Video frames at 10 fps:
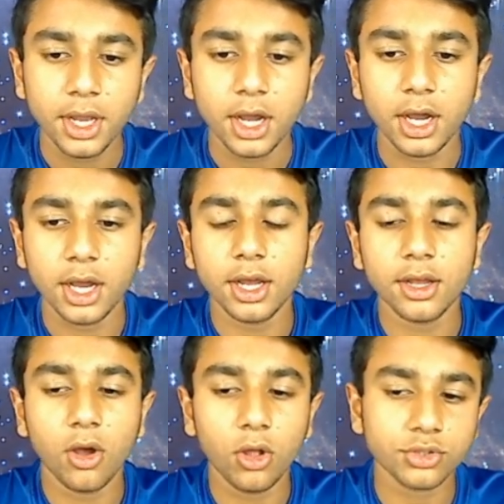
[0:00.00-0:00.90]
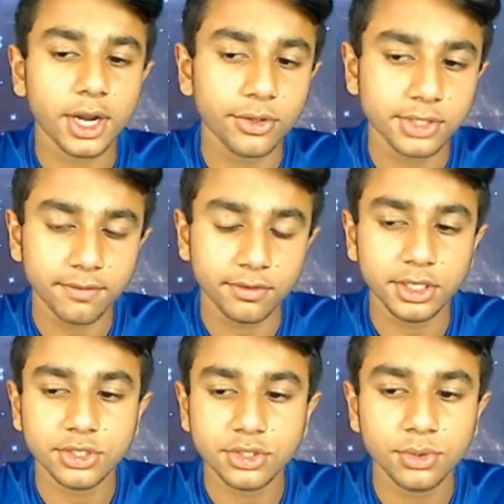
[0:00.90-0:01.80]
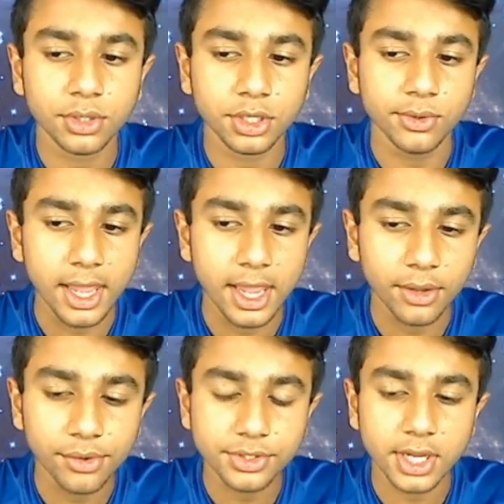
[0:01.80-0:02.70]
all triangles have at least two acute angles,